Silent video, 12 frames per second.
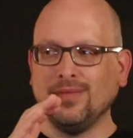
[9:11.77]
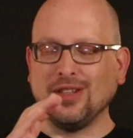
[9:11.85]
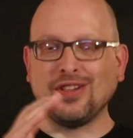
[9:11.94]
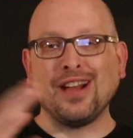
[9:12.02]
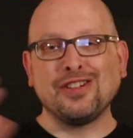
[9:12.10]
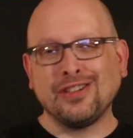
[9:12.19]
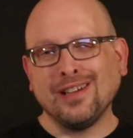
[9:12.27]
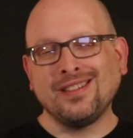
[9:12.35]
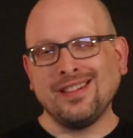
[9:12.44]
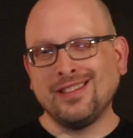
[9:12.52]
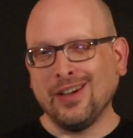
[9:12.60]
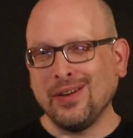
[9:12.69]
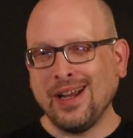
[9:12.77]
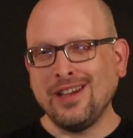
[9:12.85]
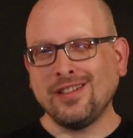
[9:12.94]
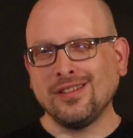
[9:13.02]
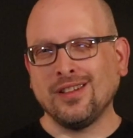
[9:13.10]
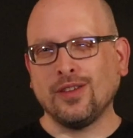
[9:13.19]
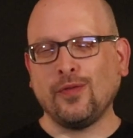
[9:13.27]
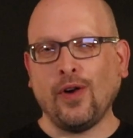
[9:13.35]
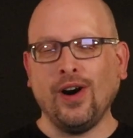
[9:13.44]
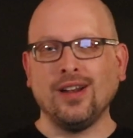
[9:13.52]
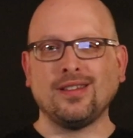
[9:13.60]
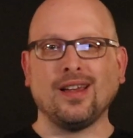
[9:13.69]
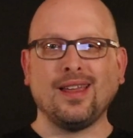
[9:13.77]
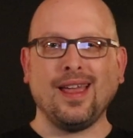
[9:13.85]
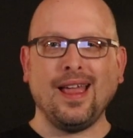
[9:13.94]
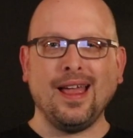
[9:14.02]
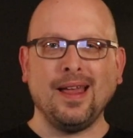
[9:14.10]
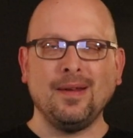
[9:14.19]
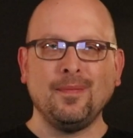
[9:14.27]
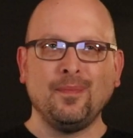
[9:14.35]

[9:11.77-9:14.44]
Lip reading: I try to stretch these donations as far as I can,